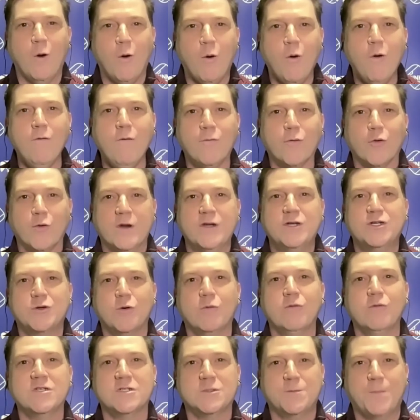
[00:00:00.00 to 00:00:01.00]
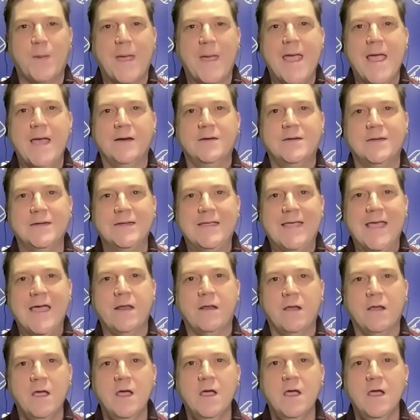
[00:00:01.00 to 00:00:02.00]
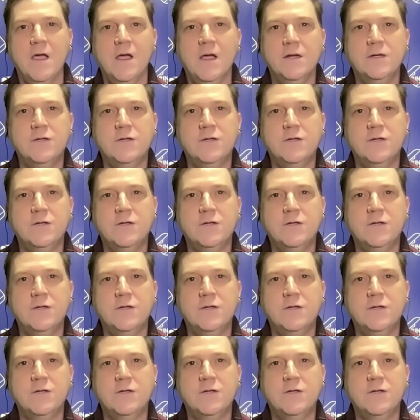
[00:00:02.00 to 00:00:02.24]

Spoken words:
over a short span to get